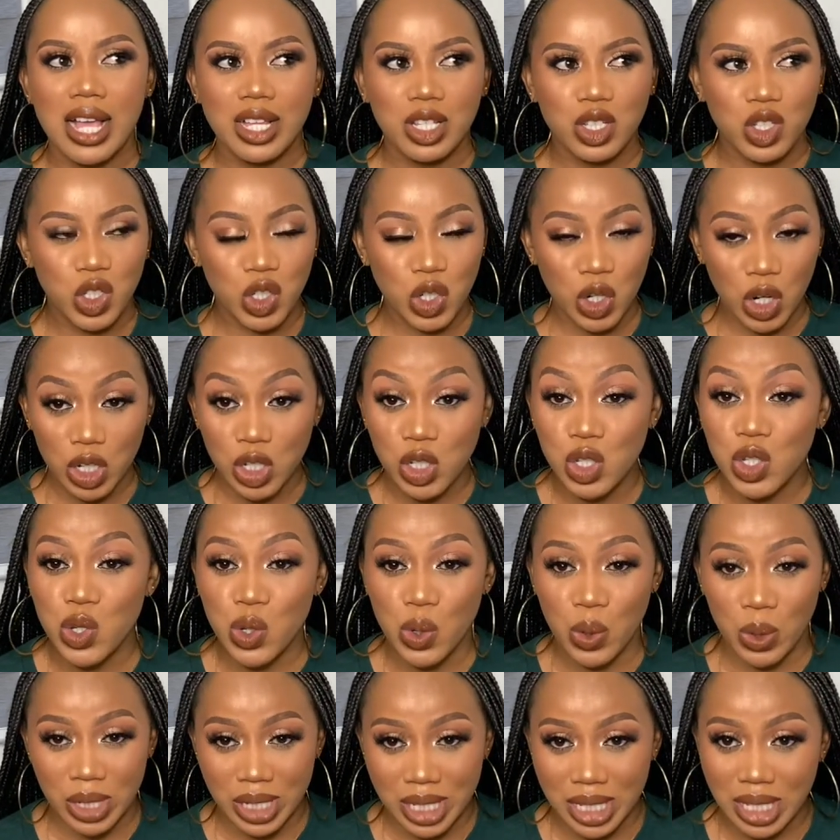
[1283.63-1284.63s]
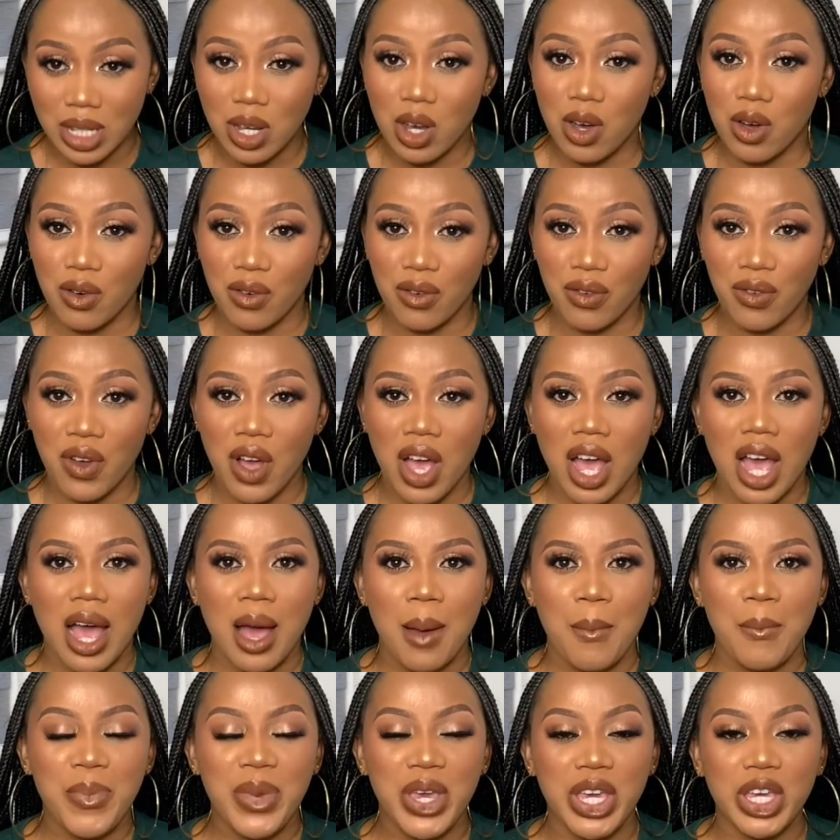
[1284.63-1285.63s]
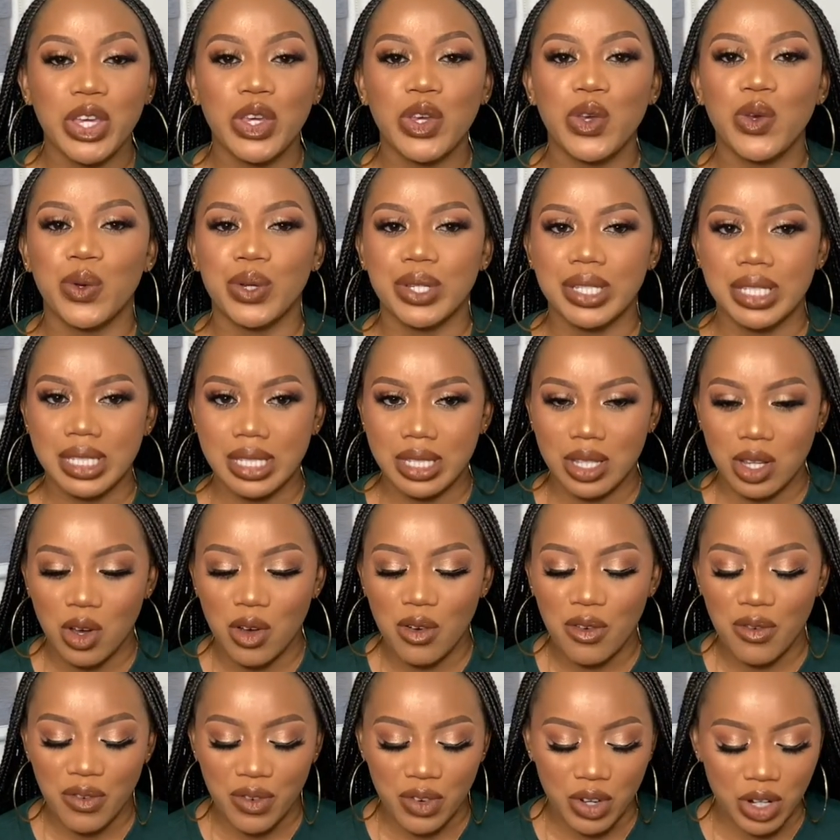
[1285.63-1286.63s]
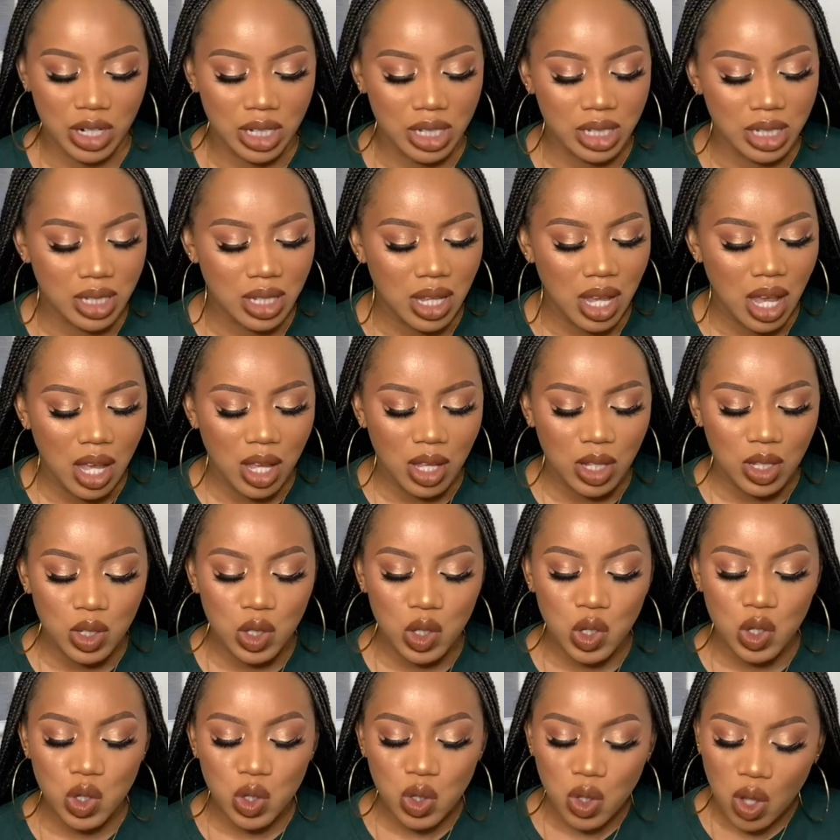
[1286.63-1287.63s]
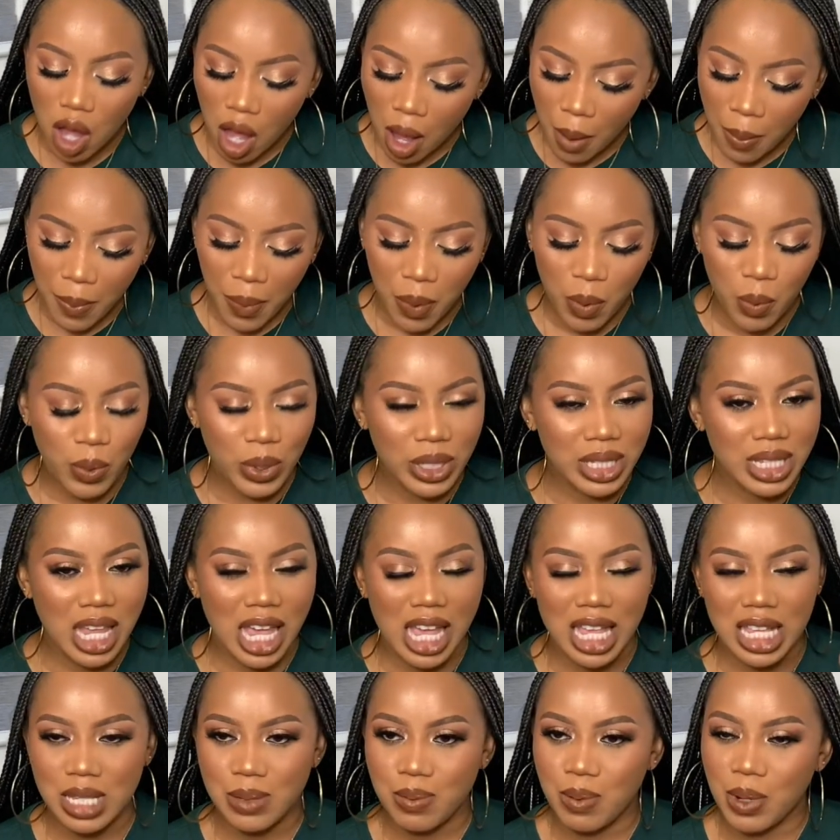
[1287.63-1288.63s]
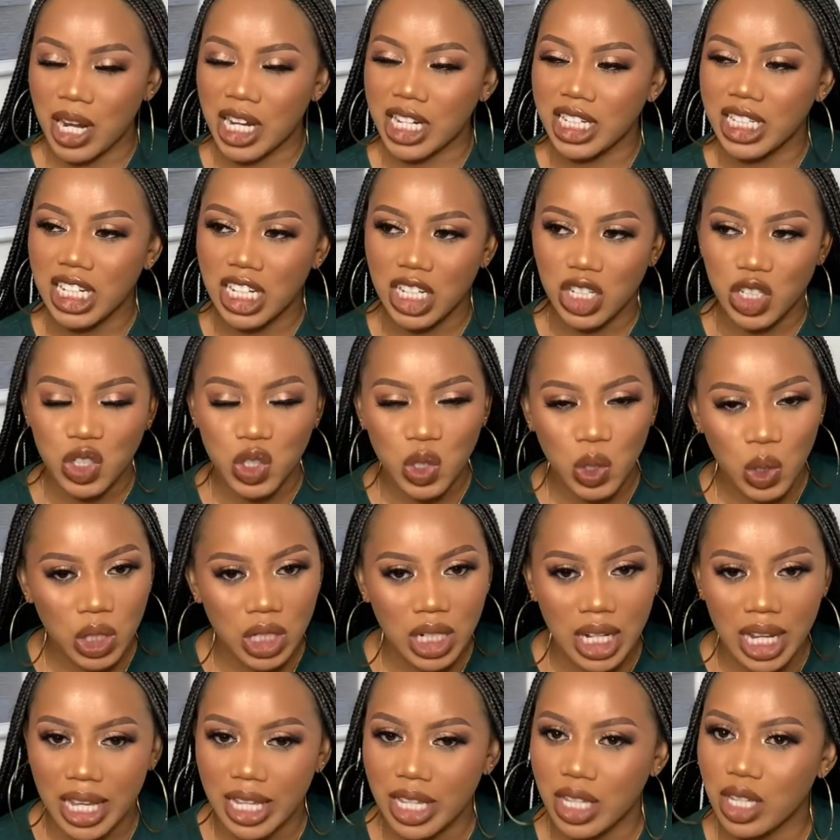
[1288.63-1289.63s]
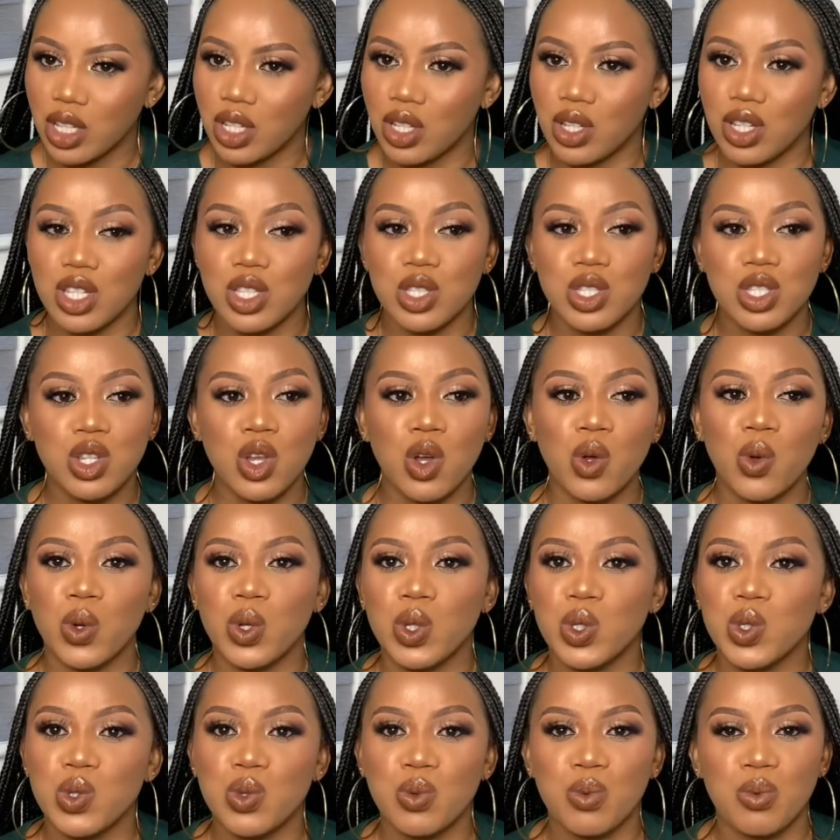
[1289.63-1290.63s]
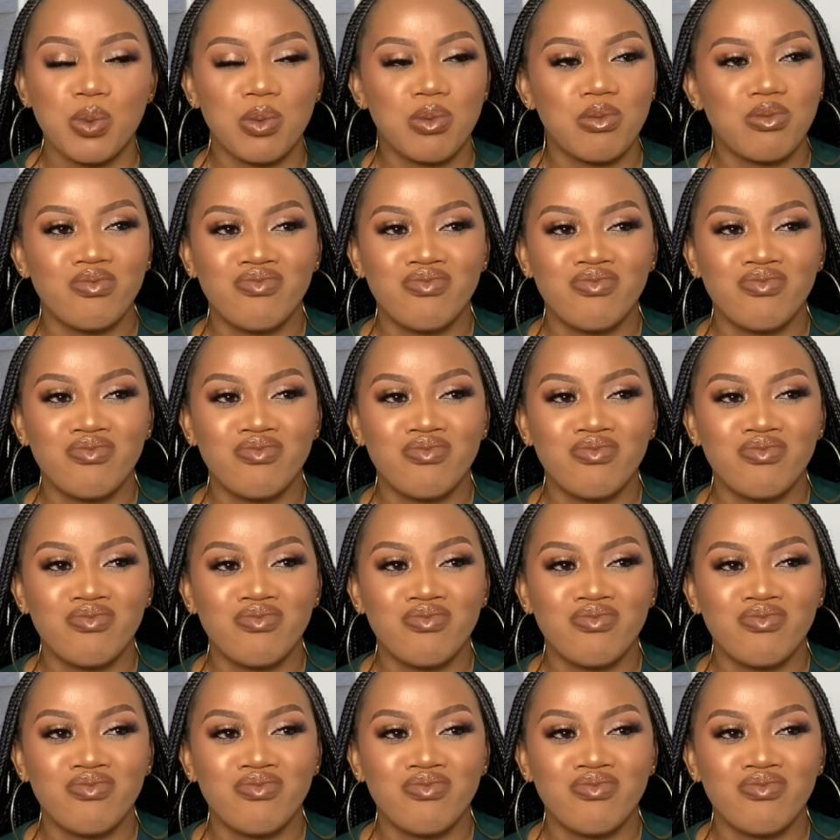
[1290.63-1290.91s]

Trust yourself, pick yourself first. Stop with explanation. Like, it's not going to,